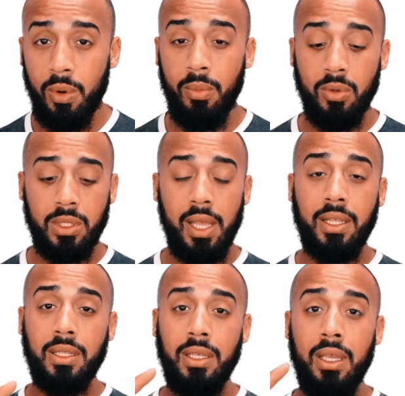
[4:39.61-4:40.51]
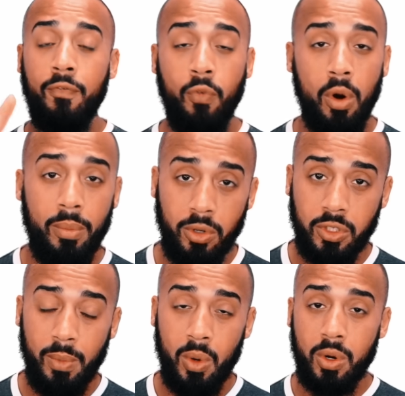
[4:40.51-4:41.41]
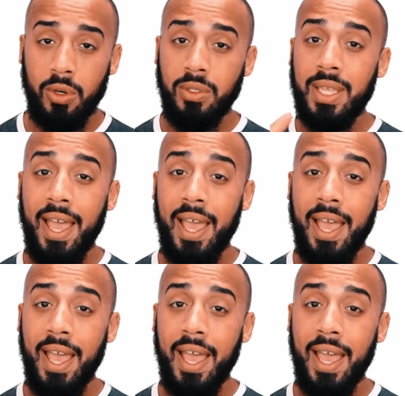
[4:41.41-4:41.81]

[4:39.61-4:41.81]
were most likely former smokers,